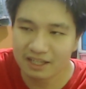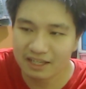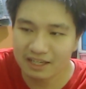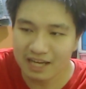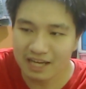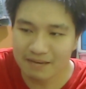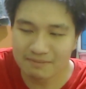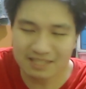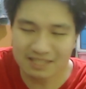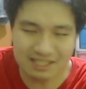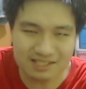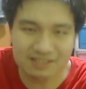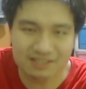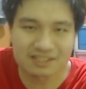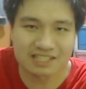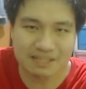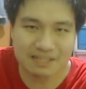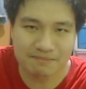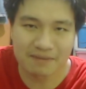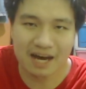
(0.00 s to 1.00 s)
I mean, there's a
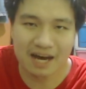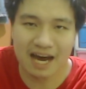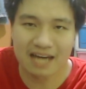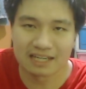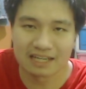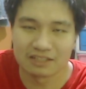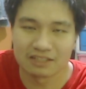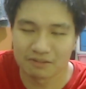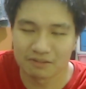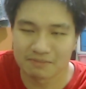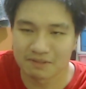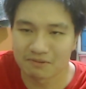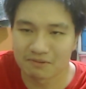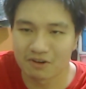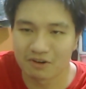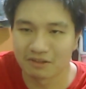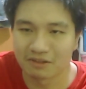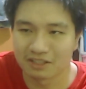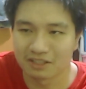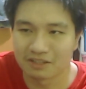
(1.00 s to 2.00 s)
team behind it, don't get me
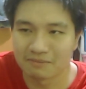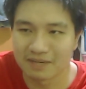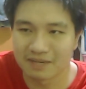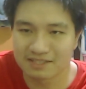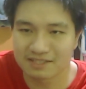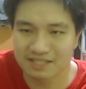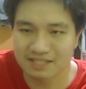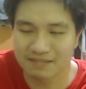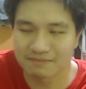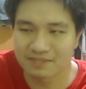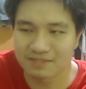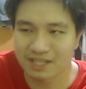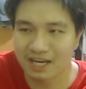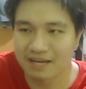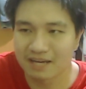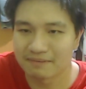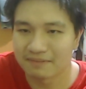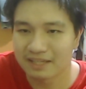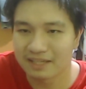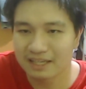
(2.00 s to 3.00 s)
wrong, you know, but at the same
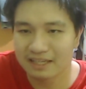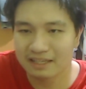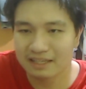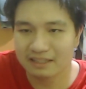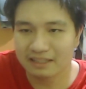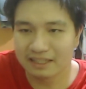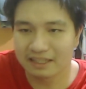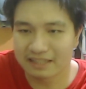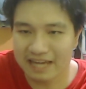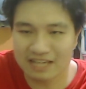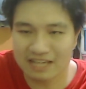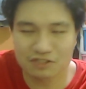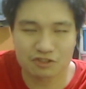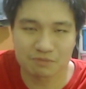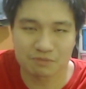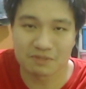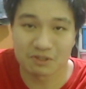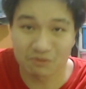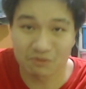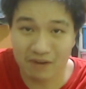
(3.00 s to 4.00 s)
time, it has
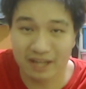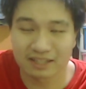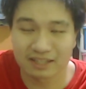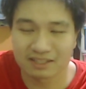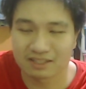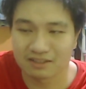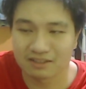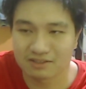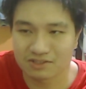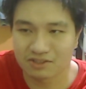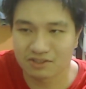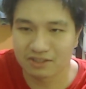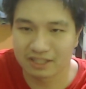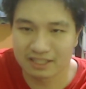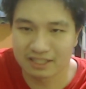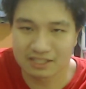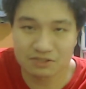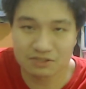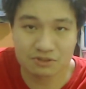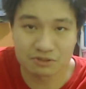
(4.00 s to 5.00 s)
to be right, you know, so it
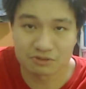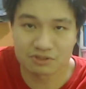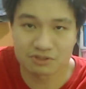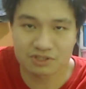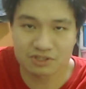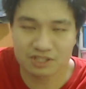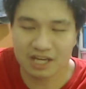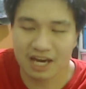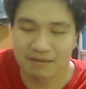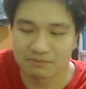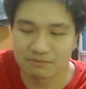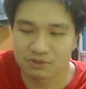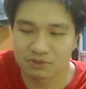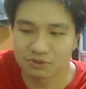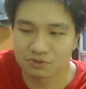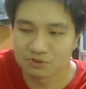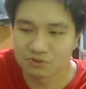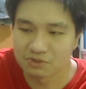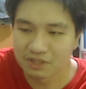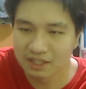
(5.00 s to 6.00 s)
does takes time
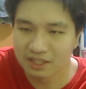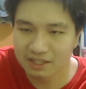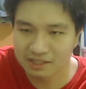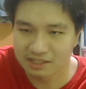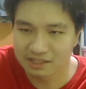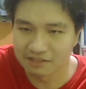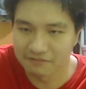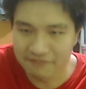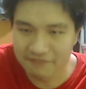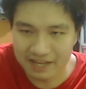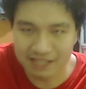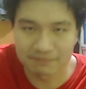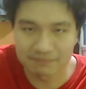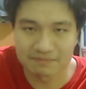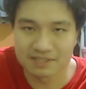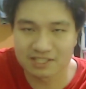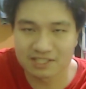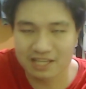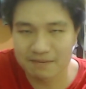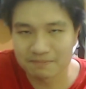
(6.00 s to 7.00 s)
to develop
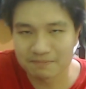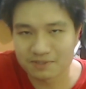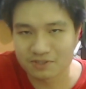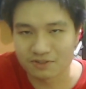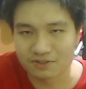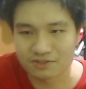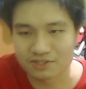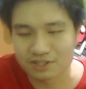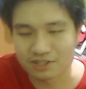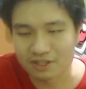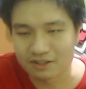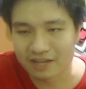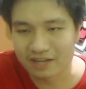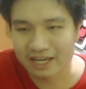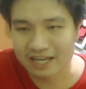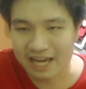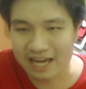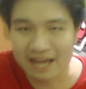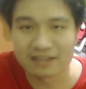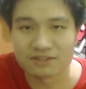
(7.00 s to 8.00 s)
these episodes, you know,
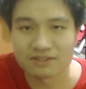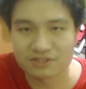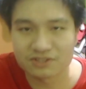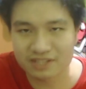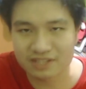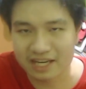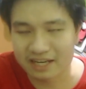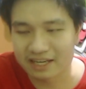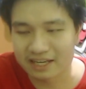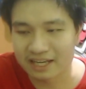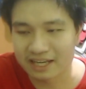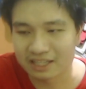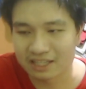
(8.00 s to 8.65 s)
and I understand that.